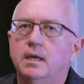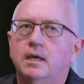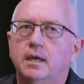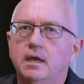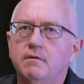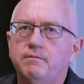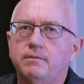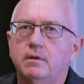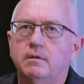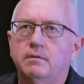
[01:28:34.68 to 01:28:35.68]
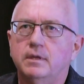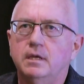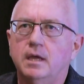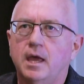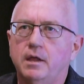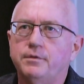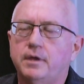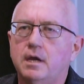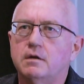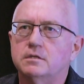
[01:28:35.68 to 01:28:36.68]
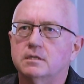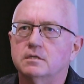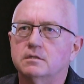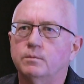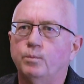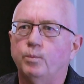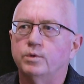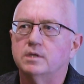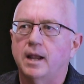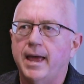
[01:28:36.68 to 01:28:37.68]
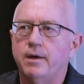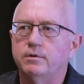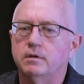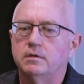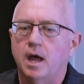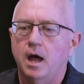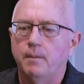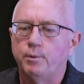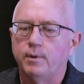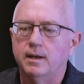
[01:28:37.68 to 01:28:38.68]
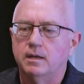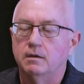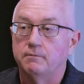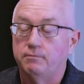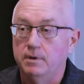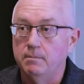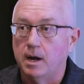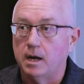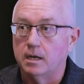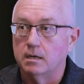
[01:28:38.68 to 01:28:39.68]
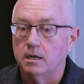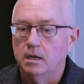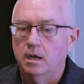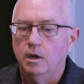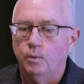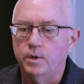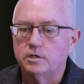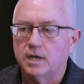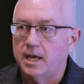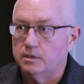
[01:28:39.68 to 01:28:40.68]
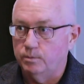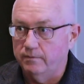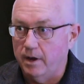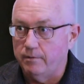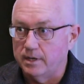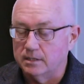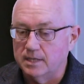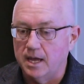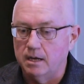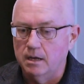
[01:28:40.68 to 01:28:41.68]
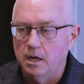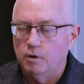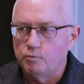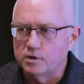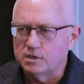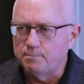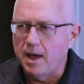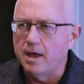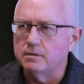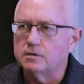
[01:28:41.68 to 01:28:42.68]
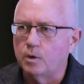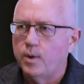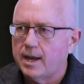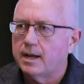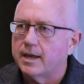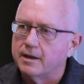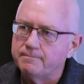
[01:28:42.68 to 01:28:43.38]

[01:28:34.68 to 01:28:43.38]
if the healthcare system was allowed to operate in a free market, which, as we've already said, responds quickly